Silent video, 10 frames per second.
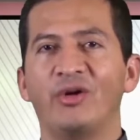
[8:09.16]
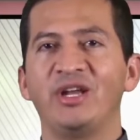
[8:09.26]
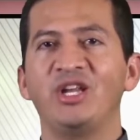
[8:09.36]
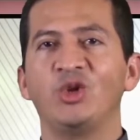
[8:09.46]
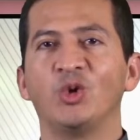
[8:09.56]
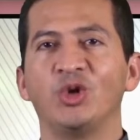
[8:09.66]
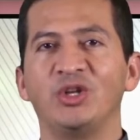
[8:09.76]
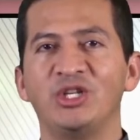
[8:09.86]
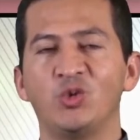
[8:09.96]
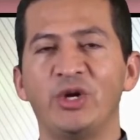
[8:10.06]
editorial
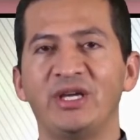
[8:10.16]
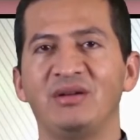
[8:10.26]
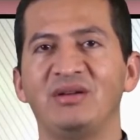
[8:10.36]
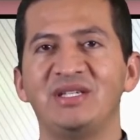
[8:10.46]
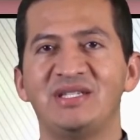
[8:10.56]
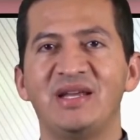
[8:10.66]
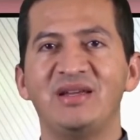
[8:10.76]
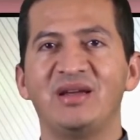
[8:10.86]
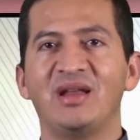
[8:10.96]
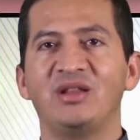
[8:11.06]
this week is
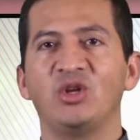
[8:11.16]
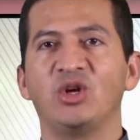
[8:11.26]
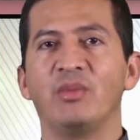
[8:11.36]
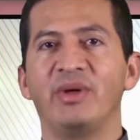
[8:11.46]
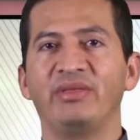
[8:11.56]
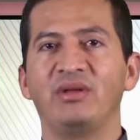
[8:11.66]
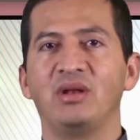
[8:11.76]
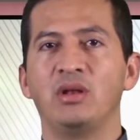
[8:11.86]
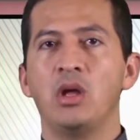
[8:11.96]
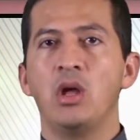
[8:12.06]
dedicated to
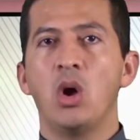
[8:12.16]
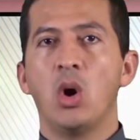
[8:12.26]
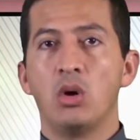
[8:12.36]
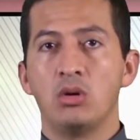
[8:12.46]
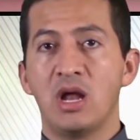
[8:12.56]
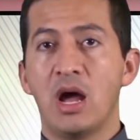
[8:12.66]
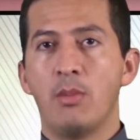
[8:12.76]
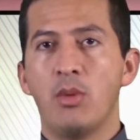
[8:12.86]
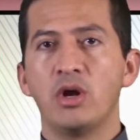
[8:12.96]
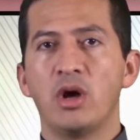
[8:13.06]
commenting on,
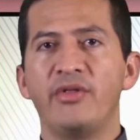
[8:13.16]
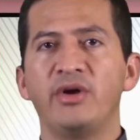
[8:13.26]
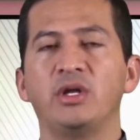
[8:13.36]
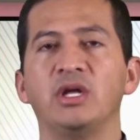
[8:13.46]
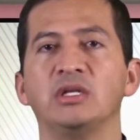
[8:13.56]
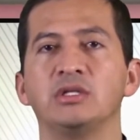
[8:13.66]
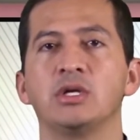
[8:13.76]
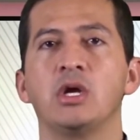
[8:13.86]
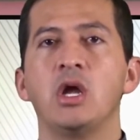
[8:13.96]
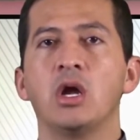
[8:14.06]
among other things,
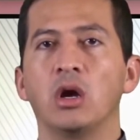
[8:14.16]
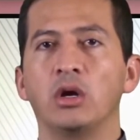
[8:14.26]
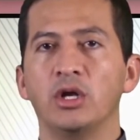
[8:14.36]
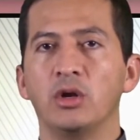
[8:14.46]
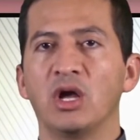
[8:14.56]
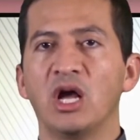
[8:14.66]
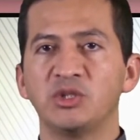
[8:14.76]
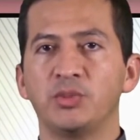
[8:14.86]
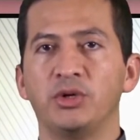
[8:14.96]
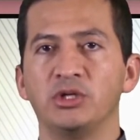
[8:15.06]
Cardinal
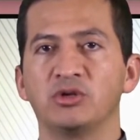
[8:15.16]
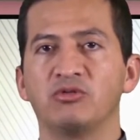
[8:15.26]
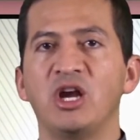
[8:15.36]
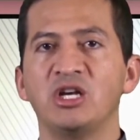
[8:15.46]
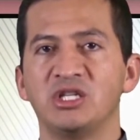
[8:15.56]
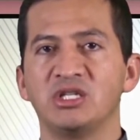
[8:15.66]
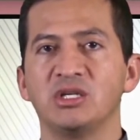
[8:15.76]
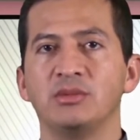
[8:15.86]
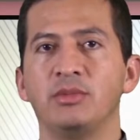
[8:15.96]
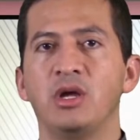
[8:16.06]
Kasper's
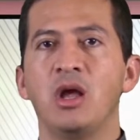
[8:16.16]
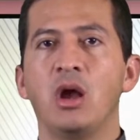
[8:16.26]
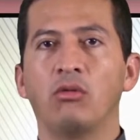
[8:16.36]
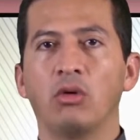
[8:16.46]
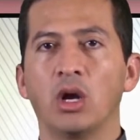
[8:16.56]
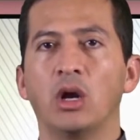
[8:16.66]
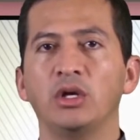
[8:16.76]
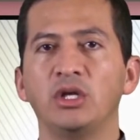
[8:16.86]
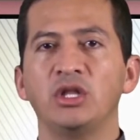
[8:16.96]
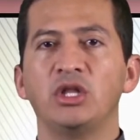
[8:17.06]
criticism
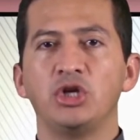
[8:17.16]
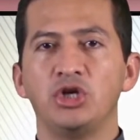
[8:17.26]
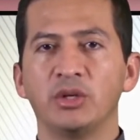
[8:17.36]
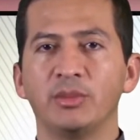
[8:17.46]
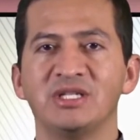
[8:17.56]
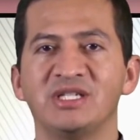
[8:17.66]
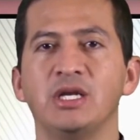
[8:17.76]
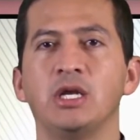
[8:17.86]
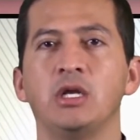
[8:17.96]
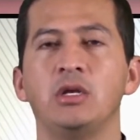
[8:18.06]
regarding the German Synod.